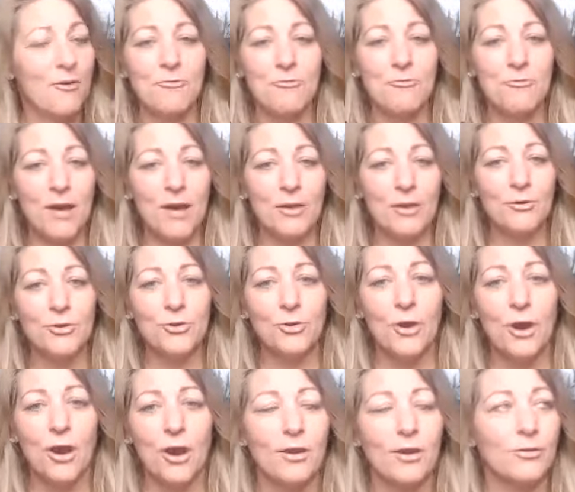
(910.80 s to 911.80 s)
Follow
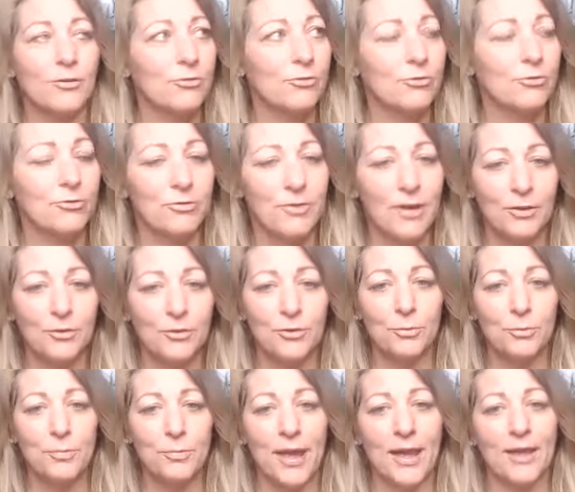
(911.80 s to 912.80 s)
your heart, follow
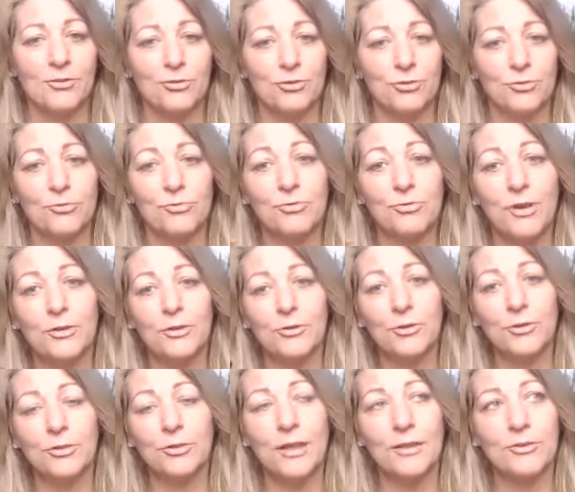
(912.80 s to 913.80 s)
your passion, follow
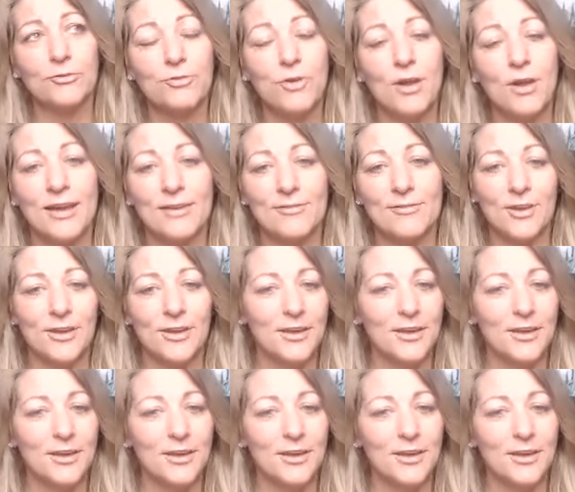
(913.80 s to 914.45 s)
your that drive.